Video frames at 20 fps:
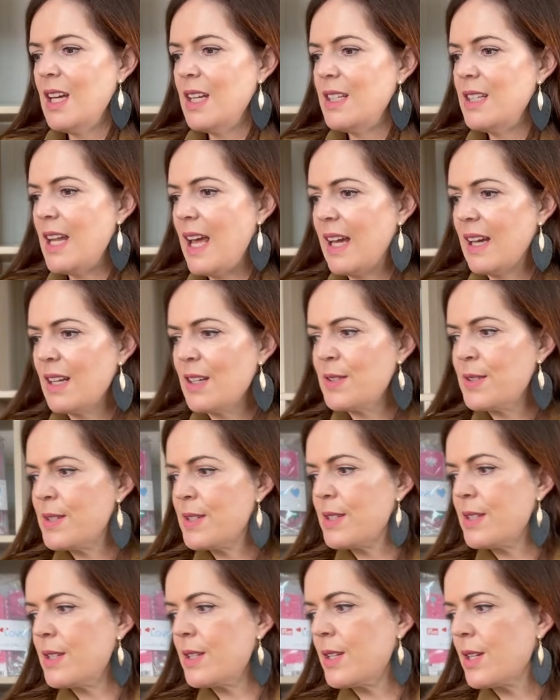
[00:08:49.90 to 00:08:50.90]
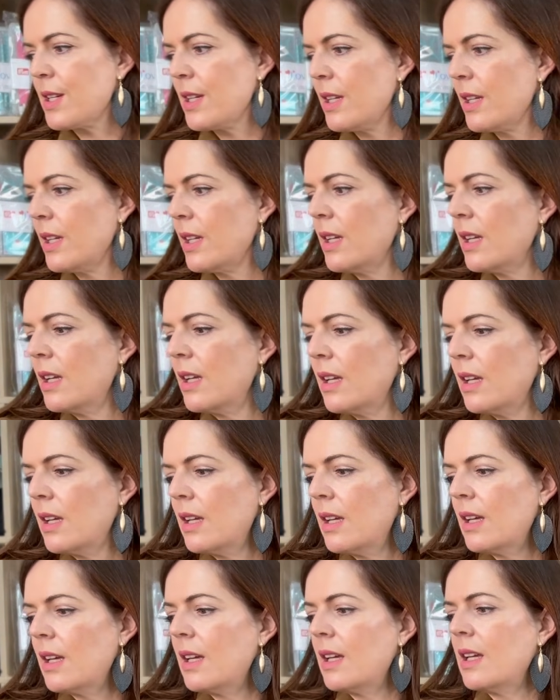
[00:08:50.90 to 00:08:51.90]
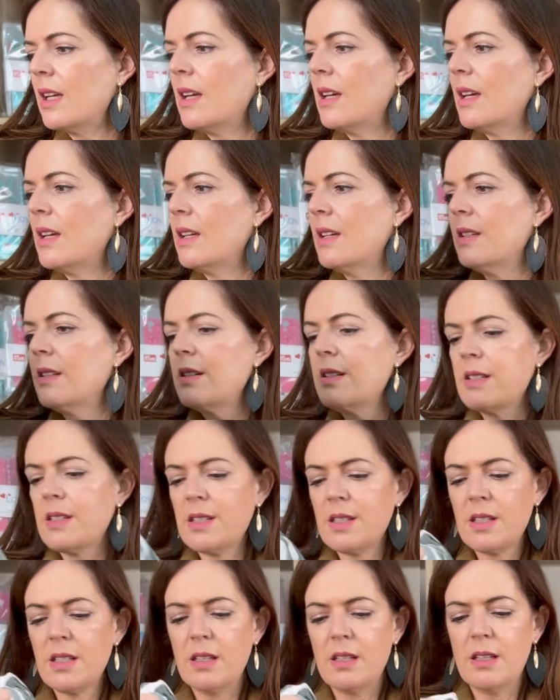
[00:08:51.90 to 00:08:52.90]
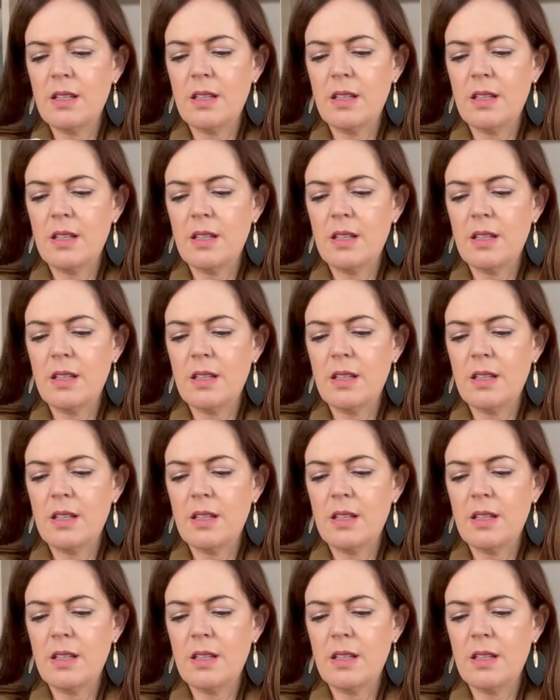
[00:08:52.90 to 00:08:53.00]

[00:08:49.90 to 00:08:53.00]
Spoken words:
Next is